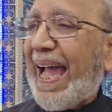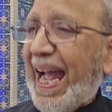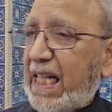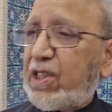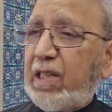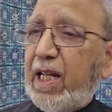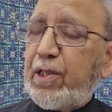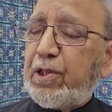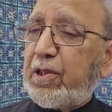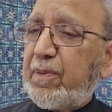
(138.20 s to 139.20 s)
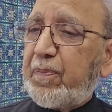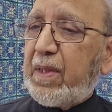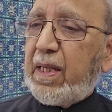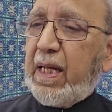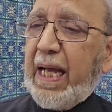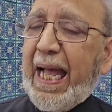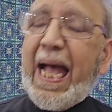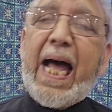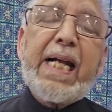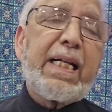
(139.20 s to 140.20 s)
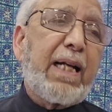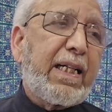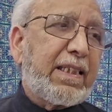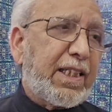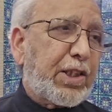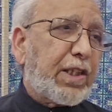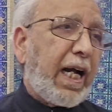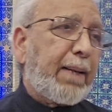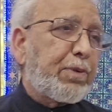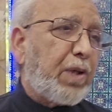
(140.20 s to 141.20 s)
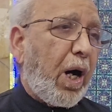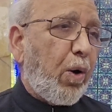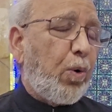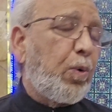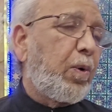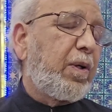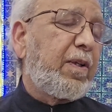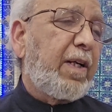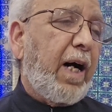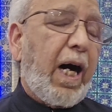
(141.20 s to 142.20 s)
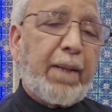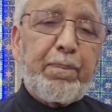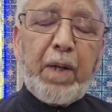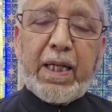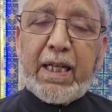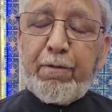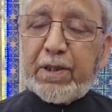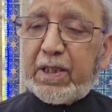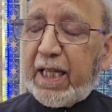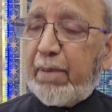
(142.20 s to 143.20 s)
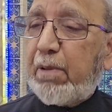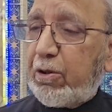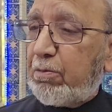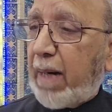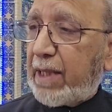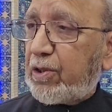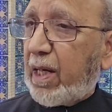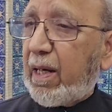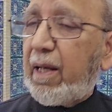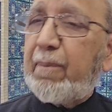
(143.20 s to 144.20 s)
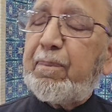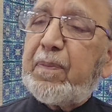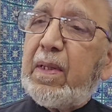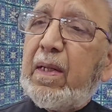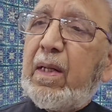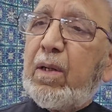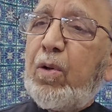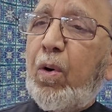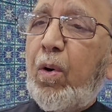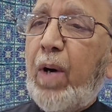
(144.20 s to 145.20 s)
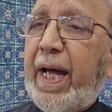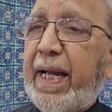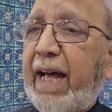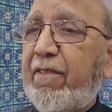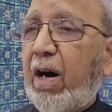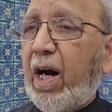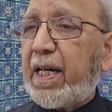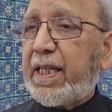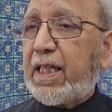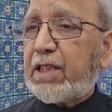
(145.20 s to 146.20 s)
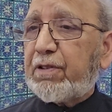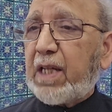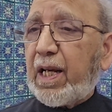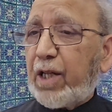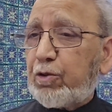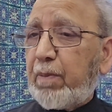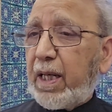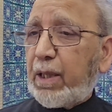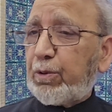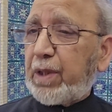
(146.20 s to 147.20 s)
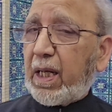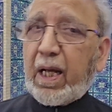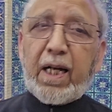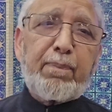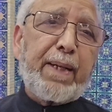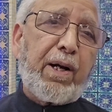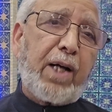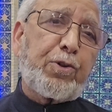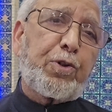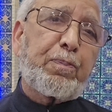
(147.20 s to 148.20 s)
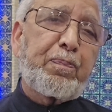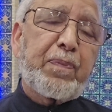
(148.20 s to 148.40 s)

excellence and describes how he was able to, mashallah, go and have audience with Allah subhanahu wa ta'ala on Miraj.